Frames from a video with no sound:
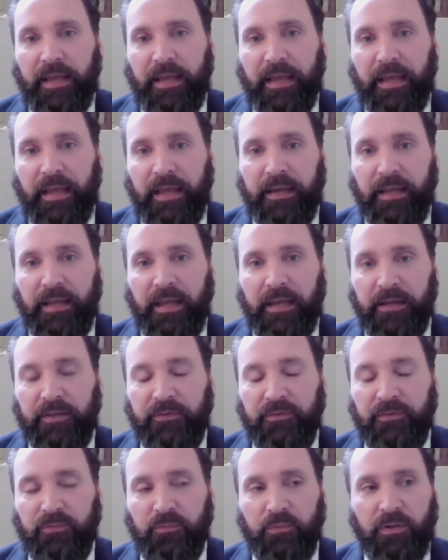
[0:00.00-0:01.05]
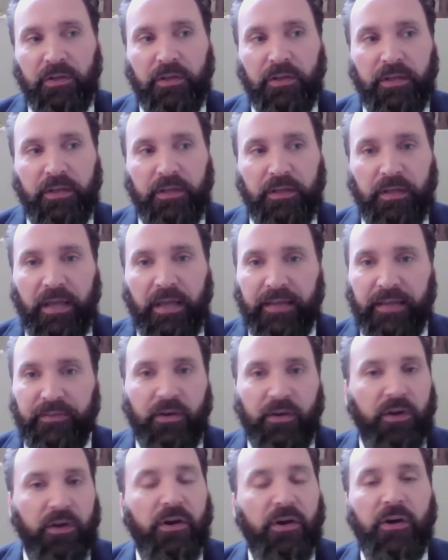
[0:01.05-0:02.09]
and it's really at the
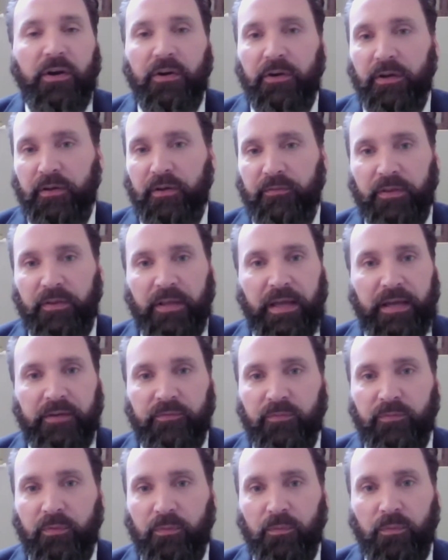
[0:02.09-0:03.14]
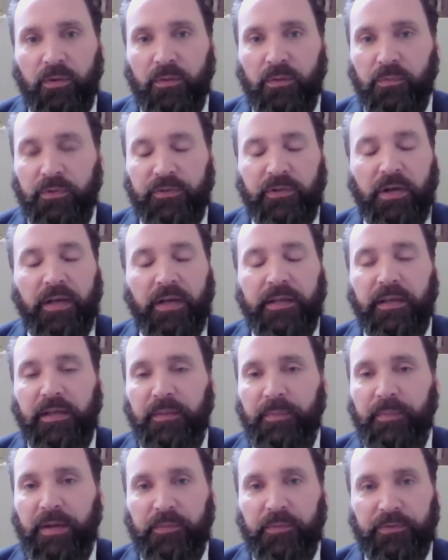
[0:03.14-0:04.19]
heart of a lot of what we're talking
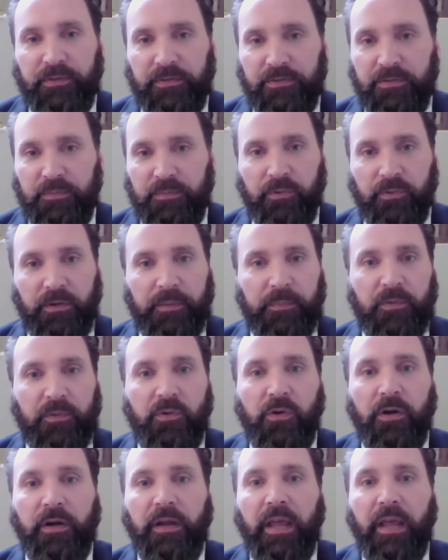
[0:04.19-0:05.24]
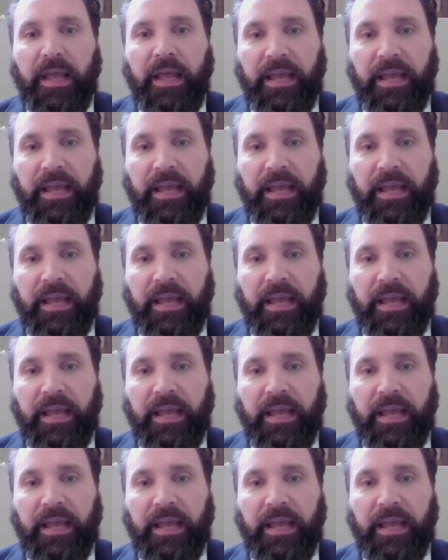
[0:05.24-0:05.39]
about with the Supreme Court,